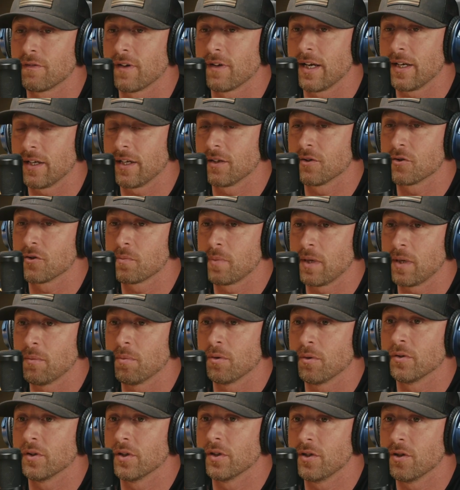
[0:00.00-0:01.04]
finding those
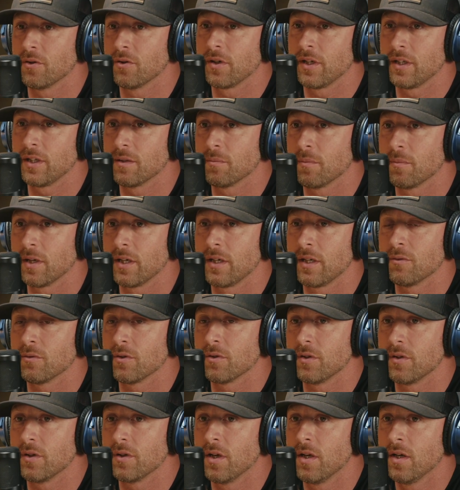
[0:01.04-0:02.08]
people to donate the money
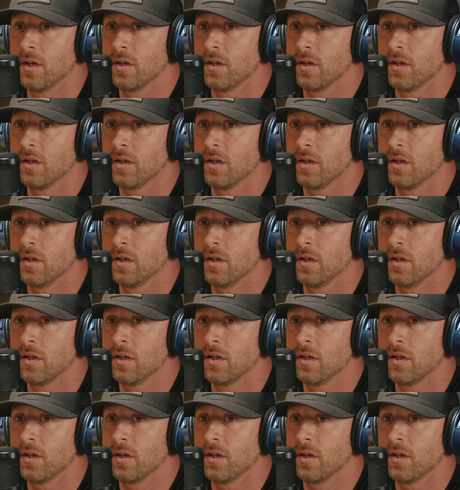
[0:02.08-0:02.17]
would